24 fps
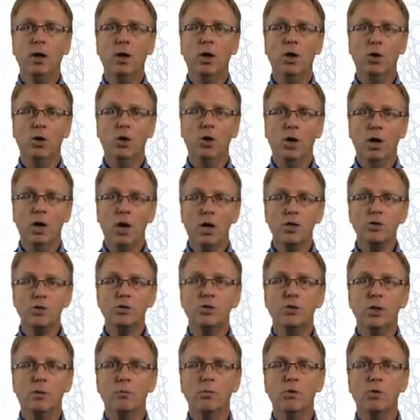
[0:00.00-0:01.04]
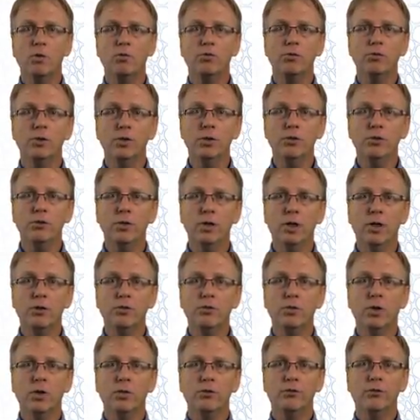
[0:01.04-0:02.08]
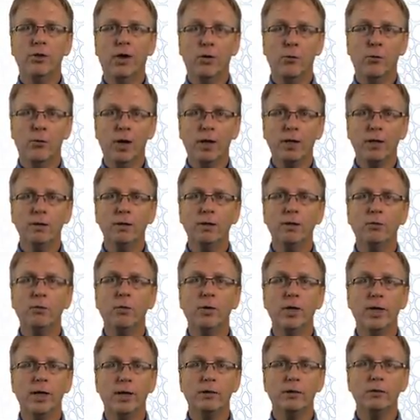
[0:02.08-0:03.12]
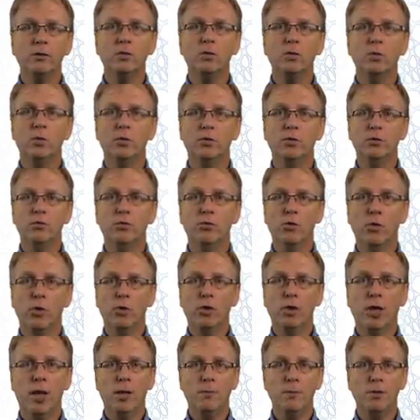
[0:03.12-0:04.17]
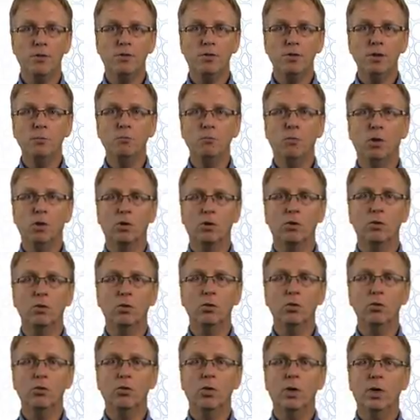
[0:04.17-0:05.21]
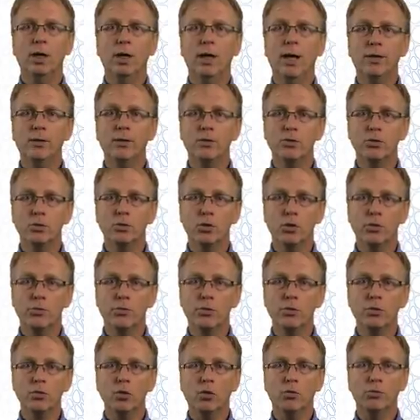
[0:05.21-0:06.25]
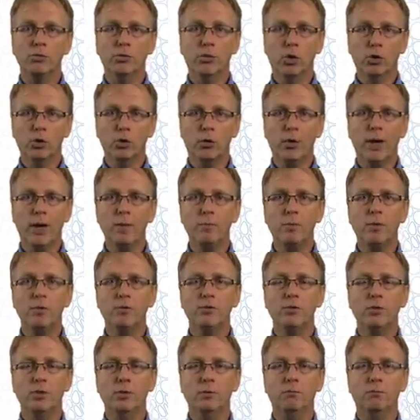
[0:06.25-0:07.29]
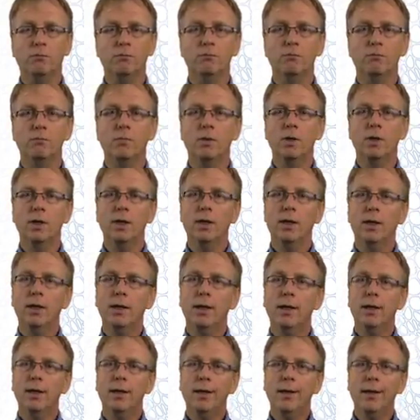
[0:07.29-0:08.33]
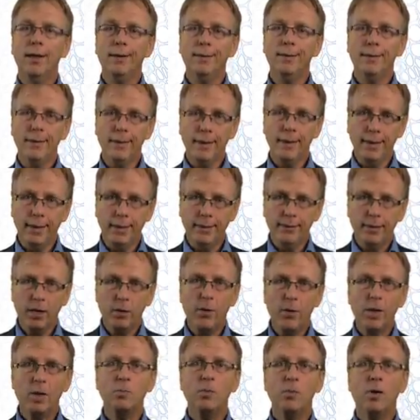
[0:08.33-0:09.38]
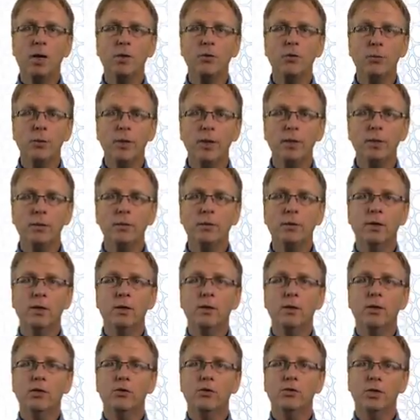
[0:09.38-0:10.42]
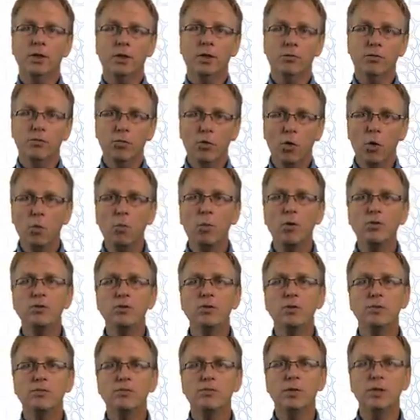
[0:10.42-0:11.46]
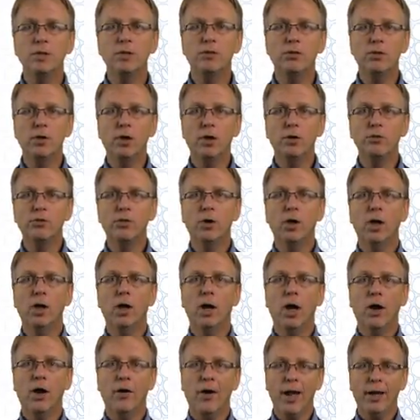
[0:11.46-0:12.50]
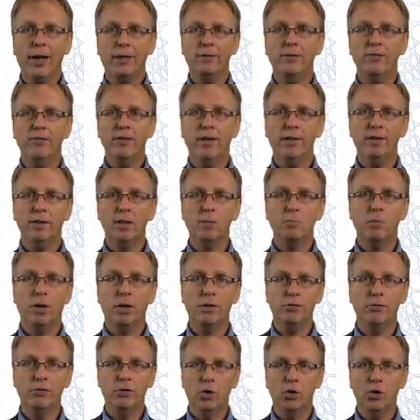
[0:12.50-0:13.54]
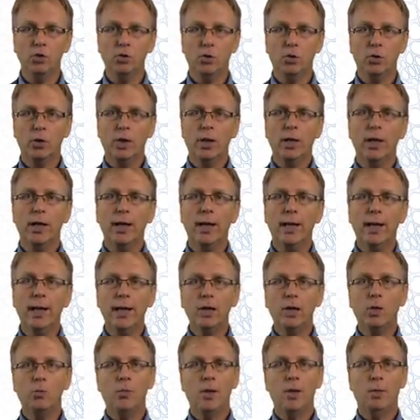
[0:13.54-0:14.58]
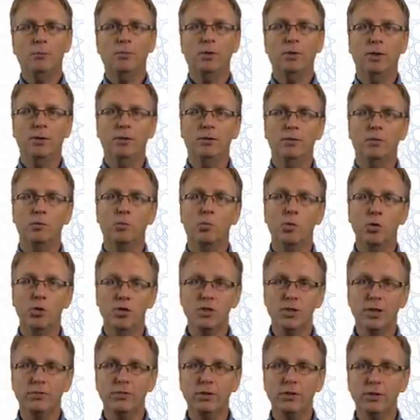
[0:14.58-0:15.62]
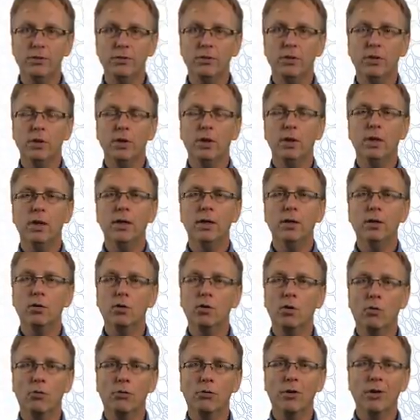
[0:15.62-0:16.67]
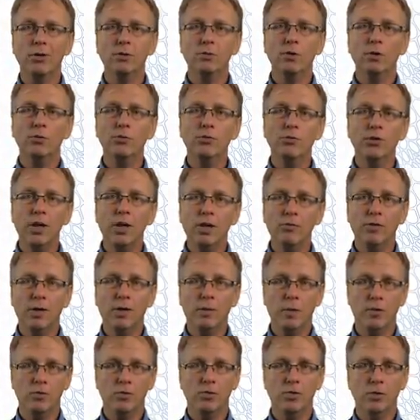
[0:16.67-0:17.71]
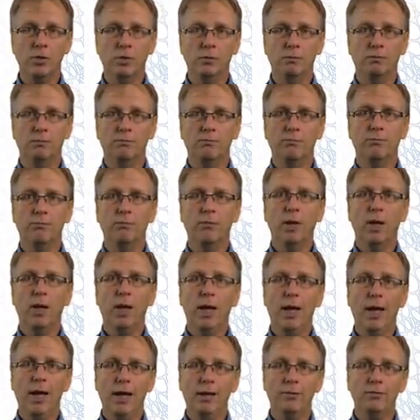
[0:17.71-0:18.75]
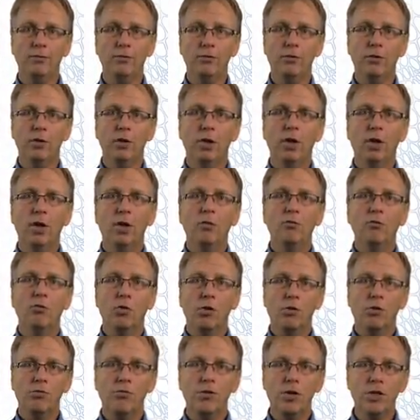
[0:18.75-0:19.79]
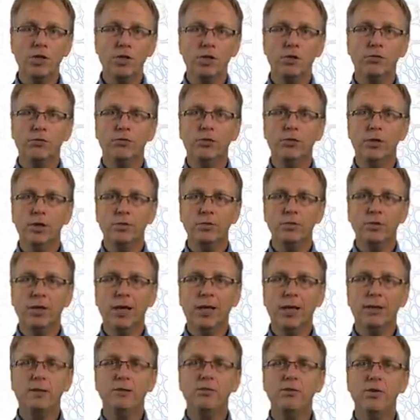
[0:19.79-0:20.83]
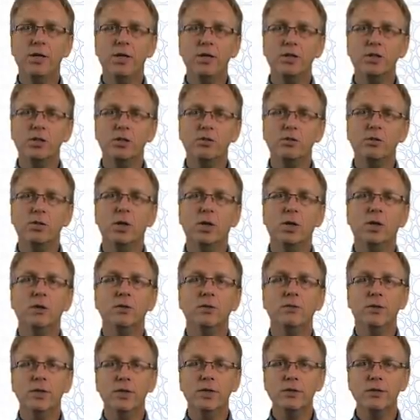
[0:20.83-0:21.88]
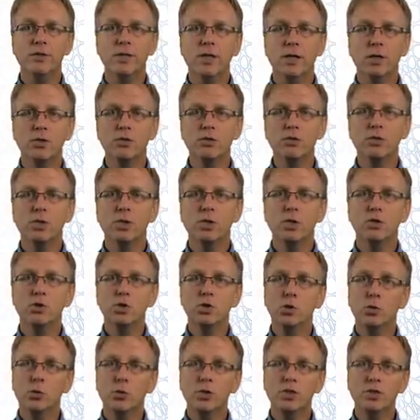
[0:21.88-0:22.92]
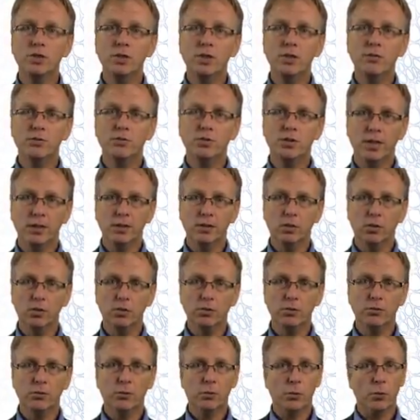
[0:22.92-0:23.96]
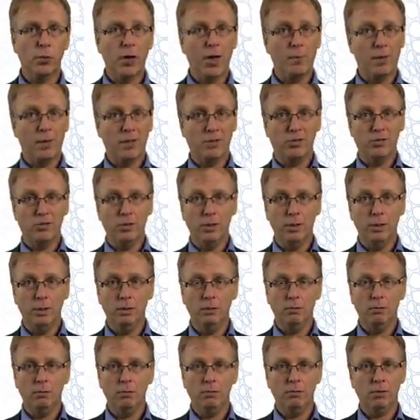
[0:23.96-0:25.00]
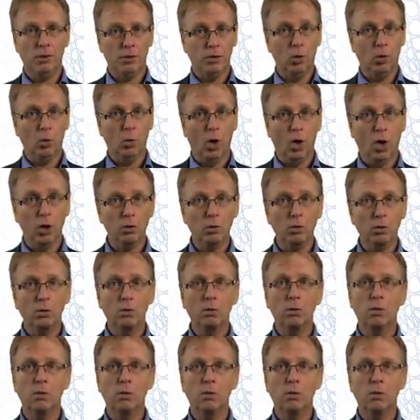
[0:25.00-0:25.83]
a large number of T-cells directly react with the foreign MHC molecules at the surface of donor APC. In the indirect pathway, CD4-positive T-cells are activated by donor allopeptide presented in the context of self-MHC. And for efficient T-cell activation, these cells should receive signals through MHC, signal 1,